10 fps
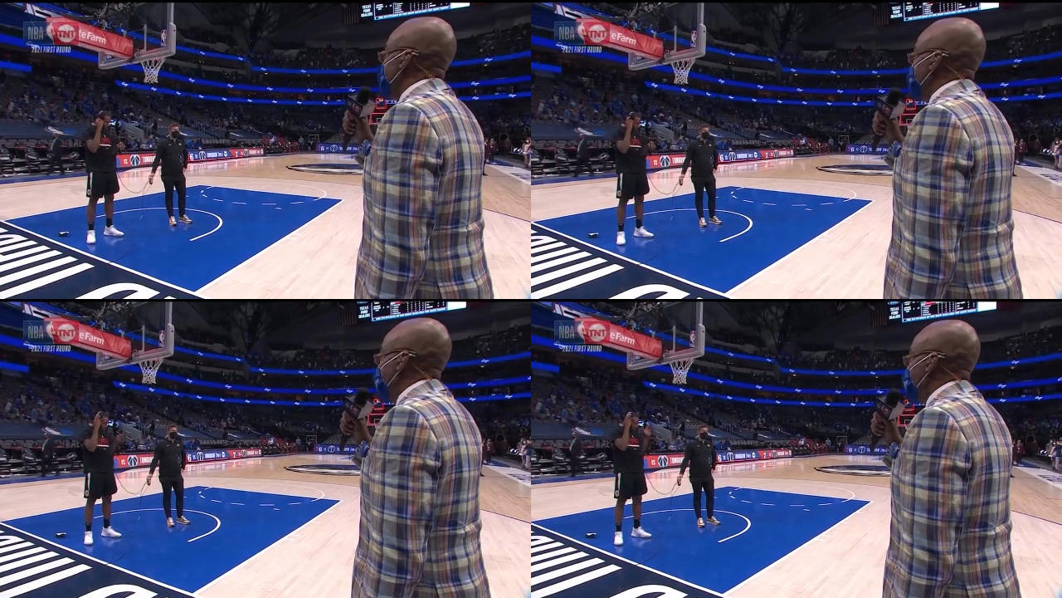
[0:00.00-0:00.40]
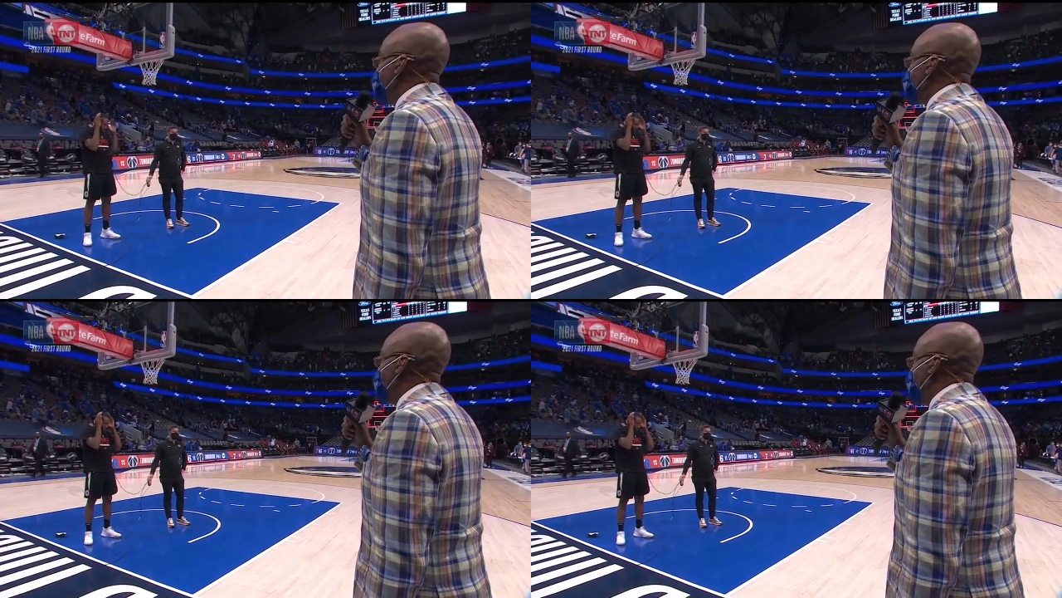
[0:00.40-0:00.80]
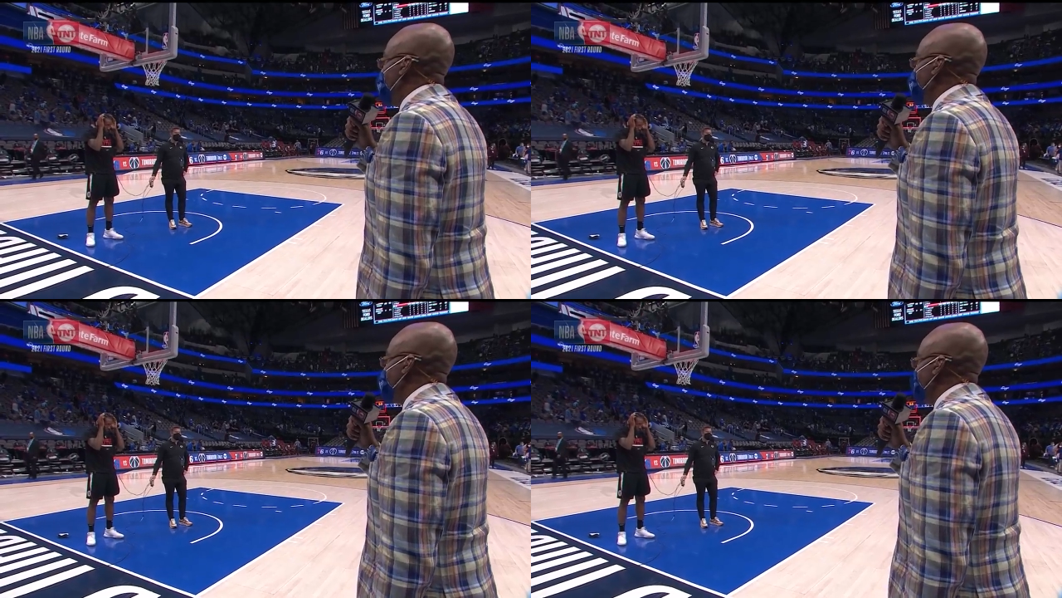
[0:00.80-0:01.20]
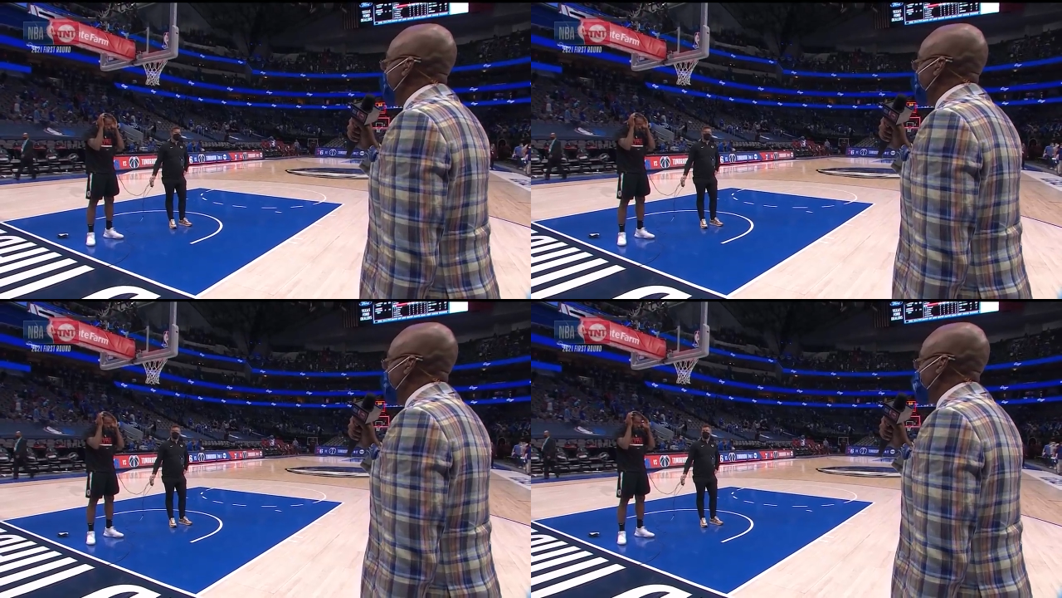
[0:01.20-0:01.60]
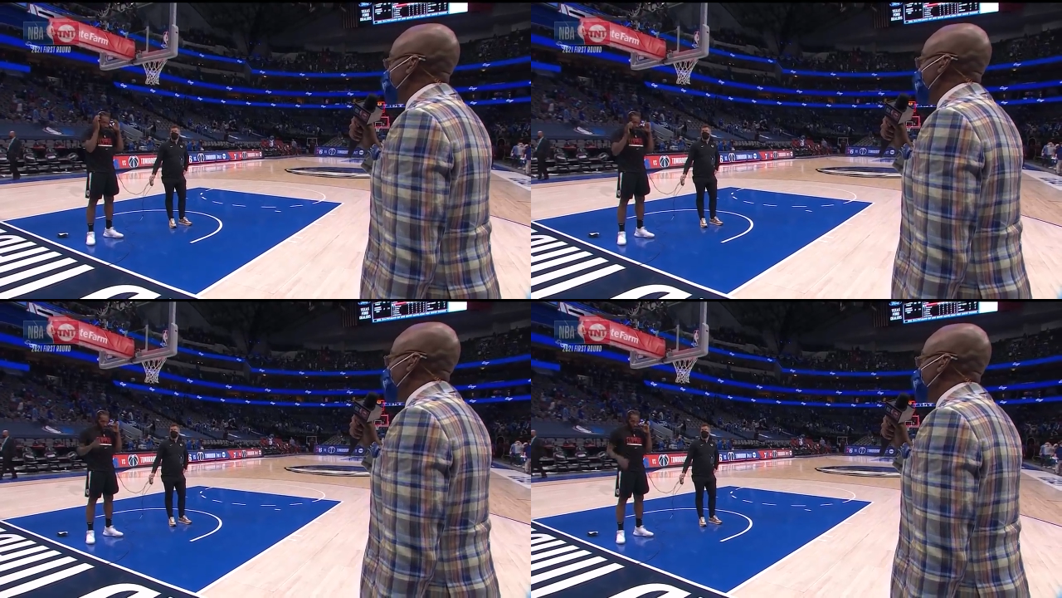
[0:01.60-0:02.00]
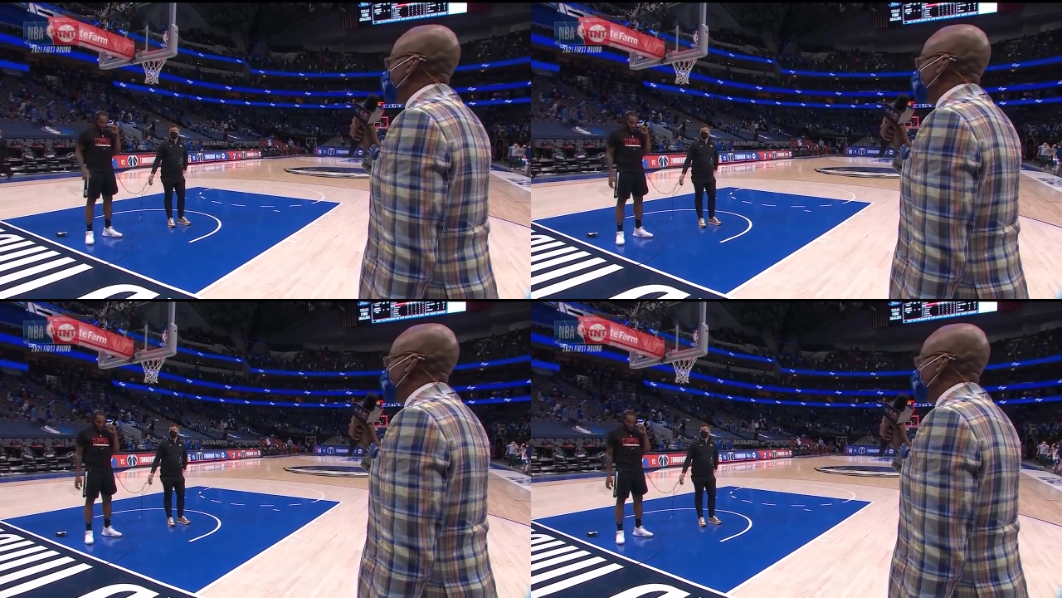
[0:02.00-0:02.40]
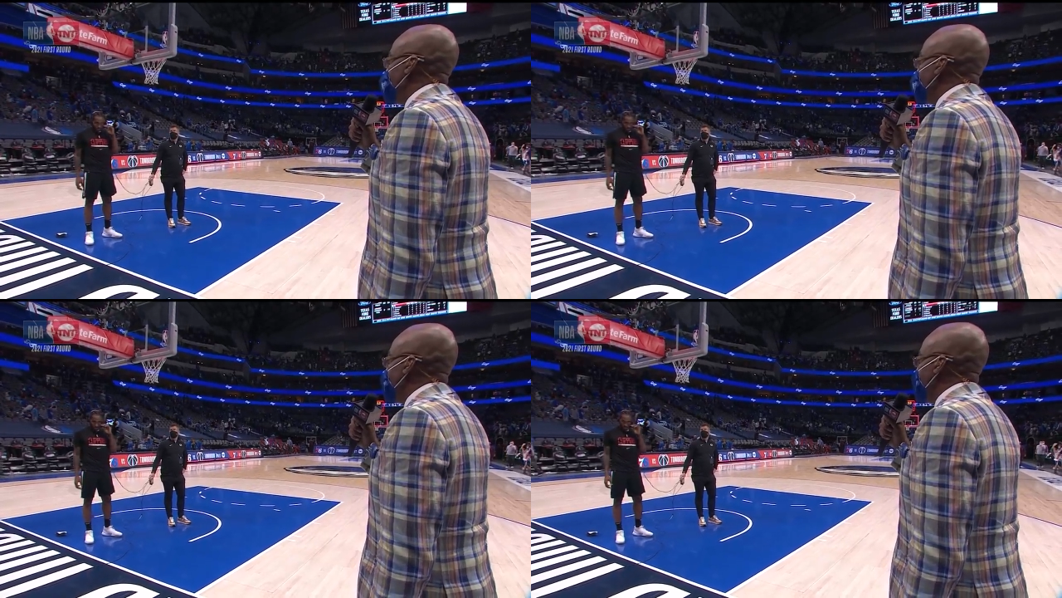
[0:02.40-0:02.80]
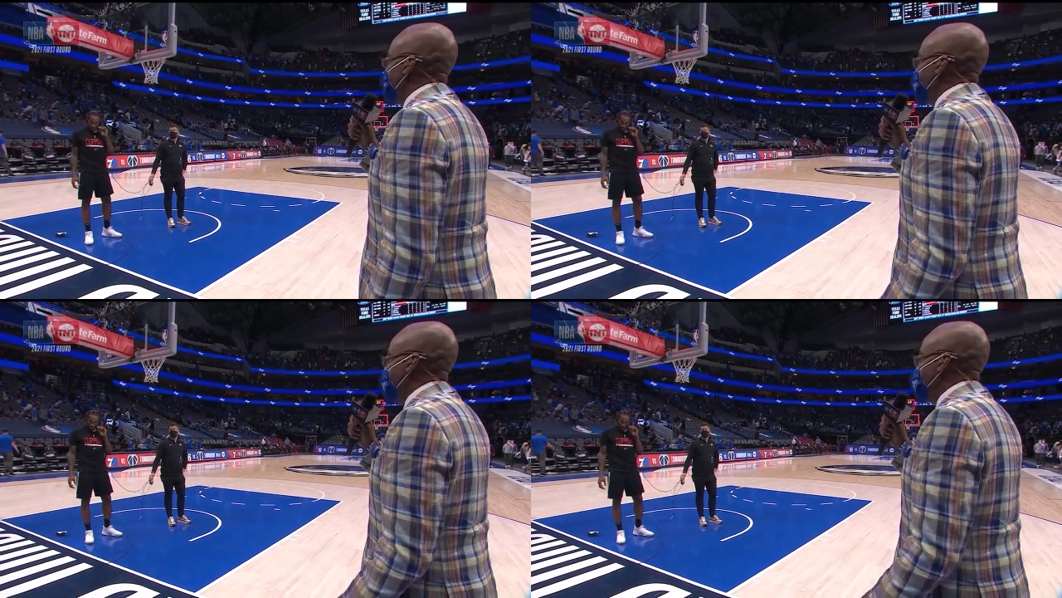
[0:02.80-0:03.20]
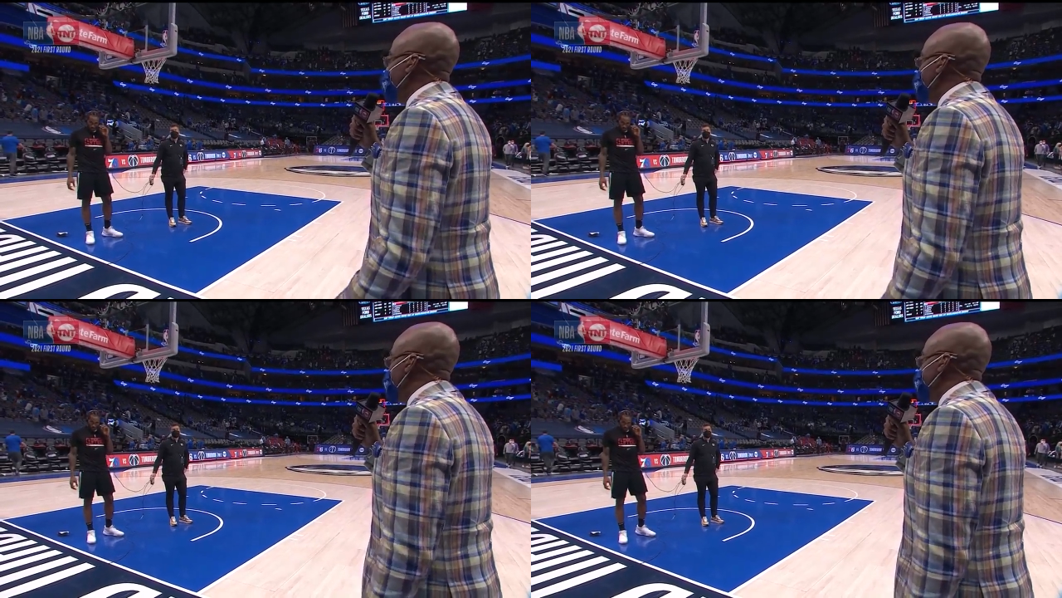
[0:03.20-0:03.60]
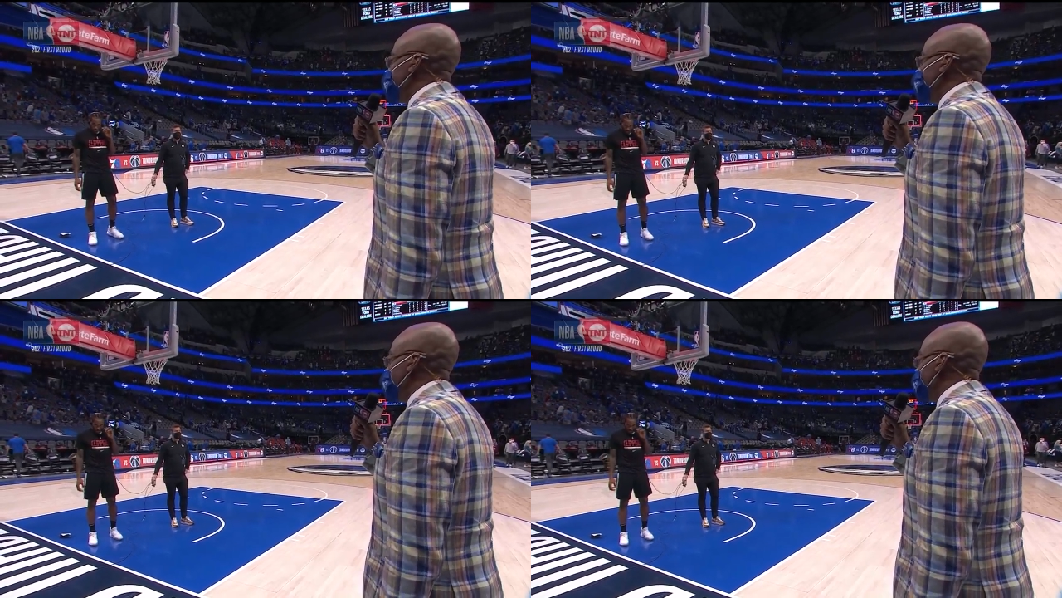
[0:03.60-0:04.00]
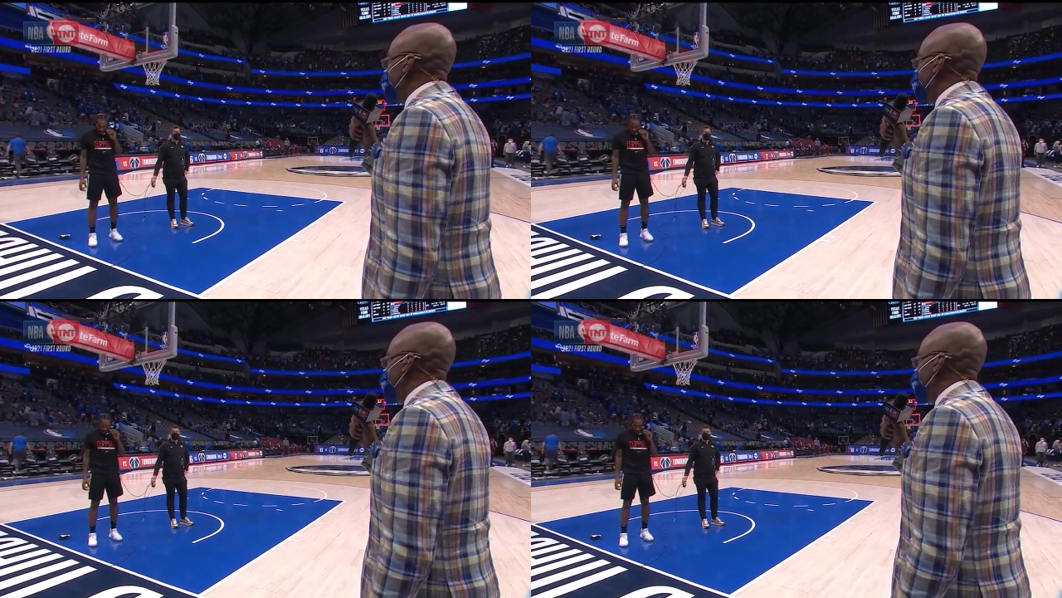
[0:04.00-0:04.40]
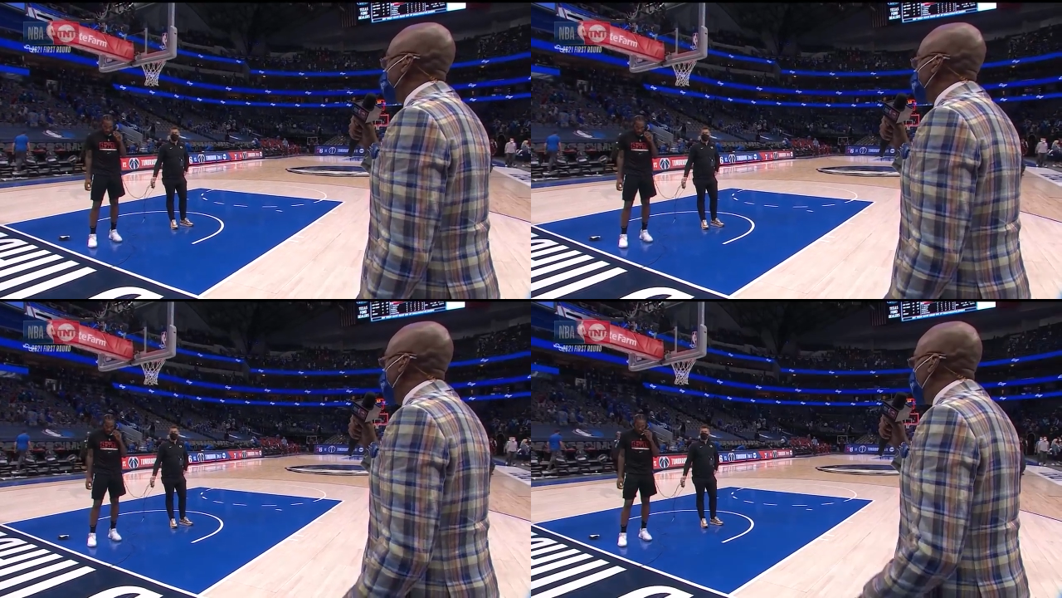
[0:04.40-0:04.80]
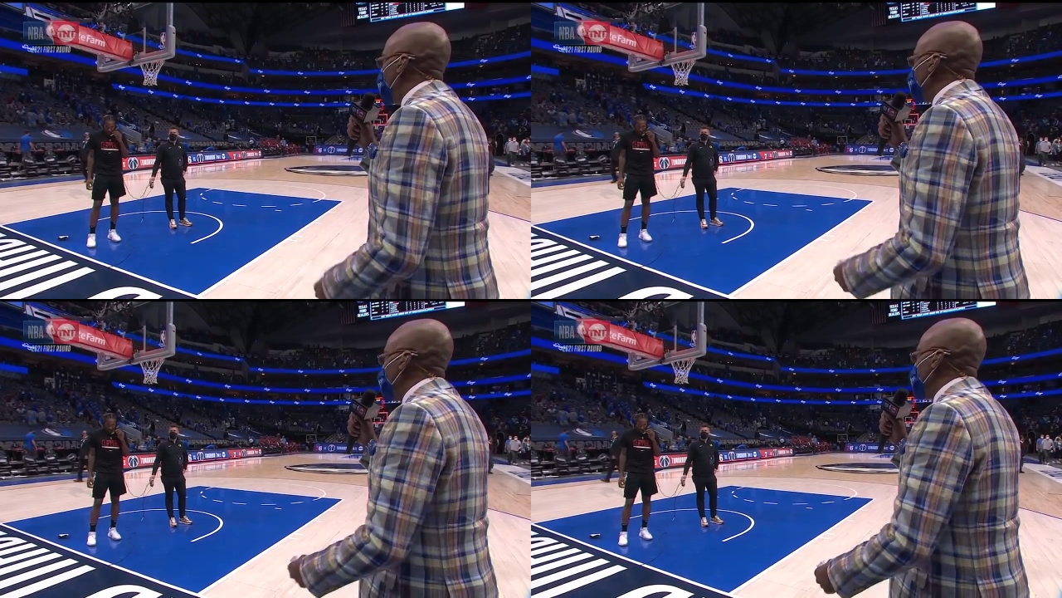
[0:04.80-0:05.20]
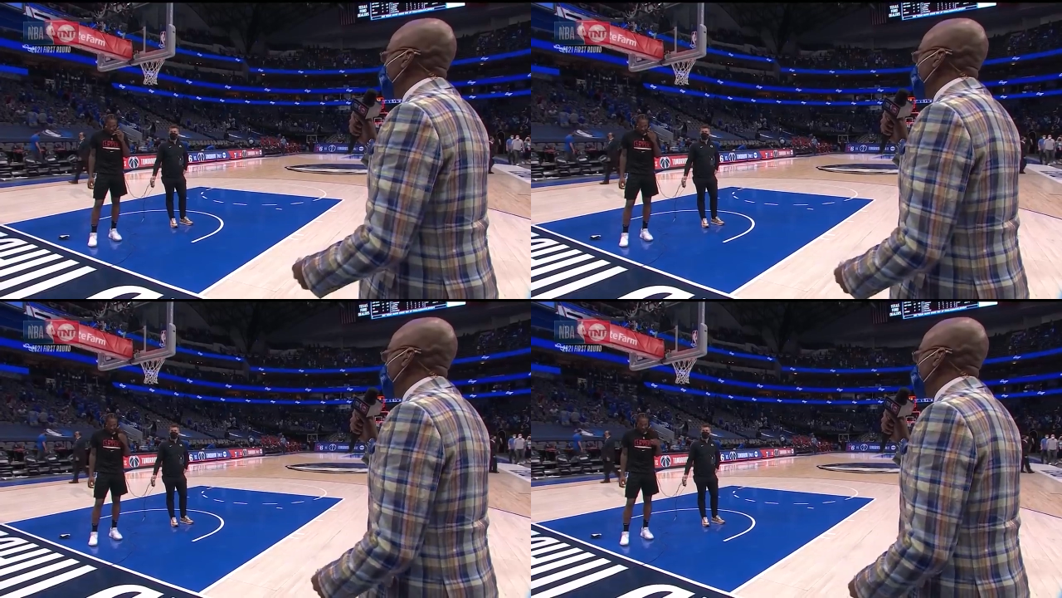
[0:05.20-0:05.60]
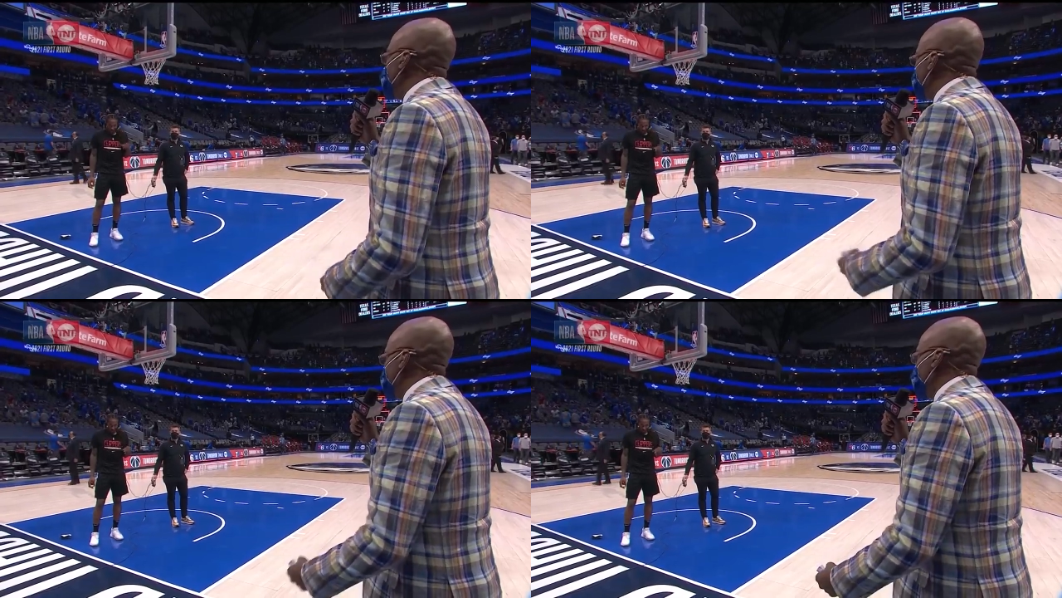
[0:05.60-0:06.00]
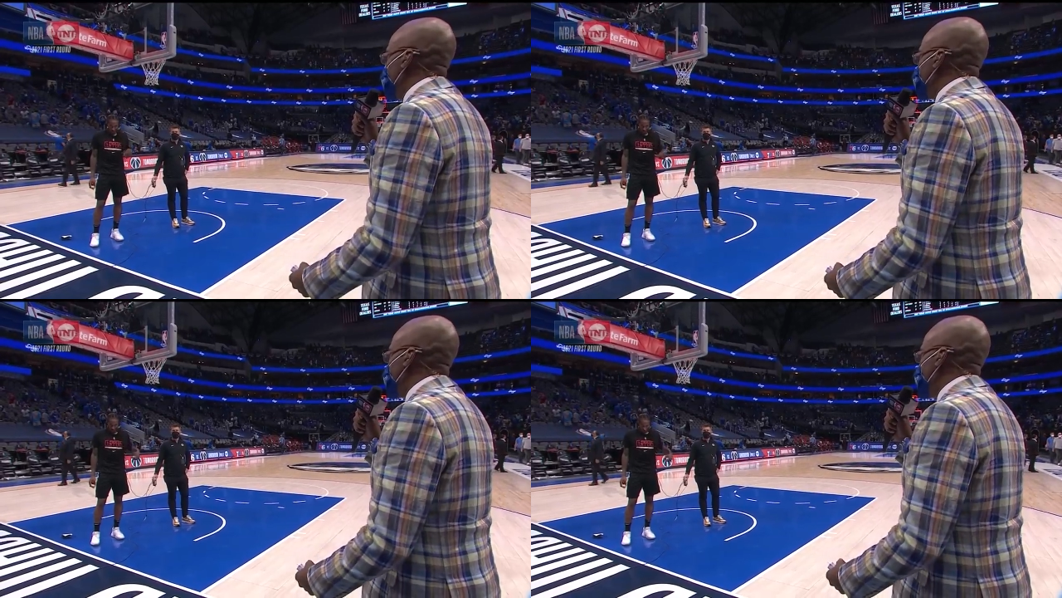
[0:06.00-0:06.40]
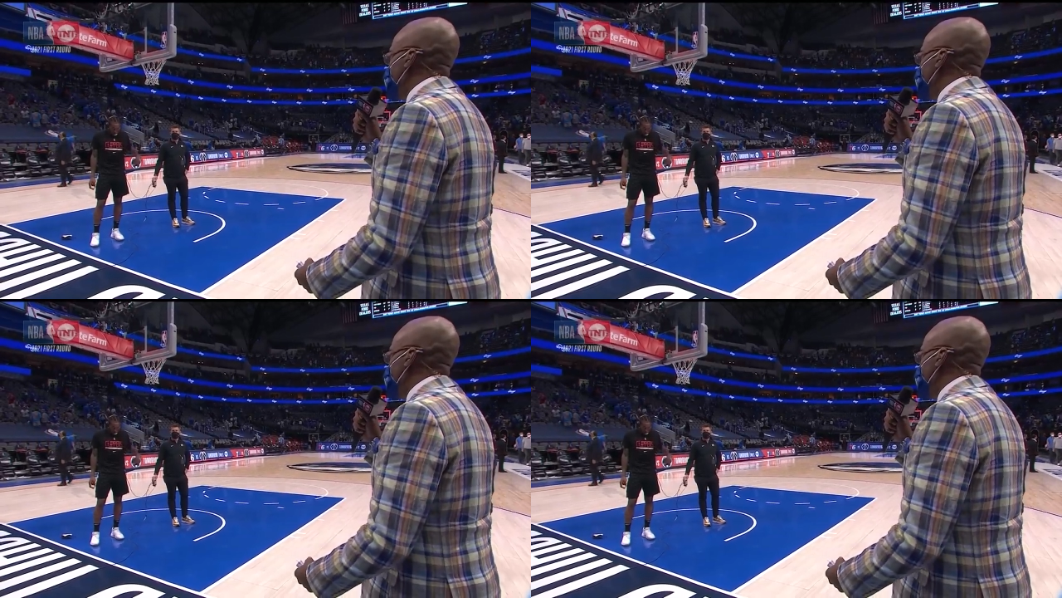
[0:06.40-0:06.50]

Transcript: No face is visible, so there are no lips to read.